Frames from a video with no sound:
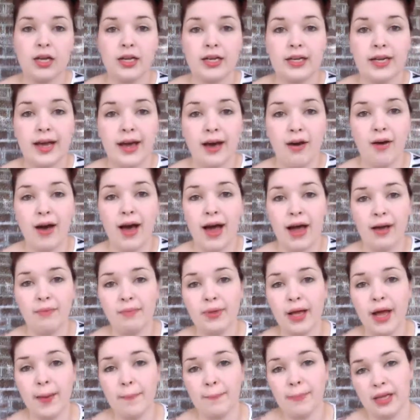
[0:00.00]
Now, I'm
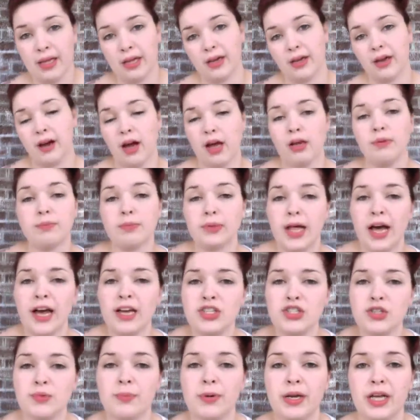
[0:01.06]
not big on
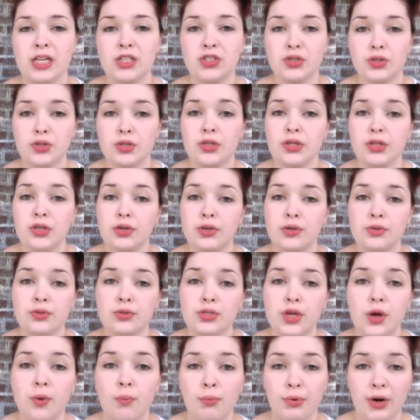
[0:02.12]
blush, but I do
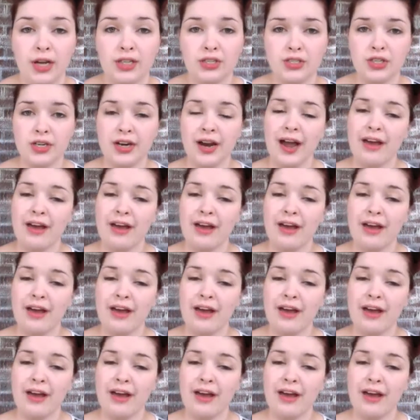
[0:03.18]
use bronzer.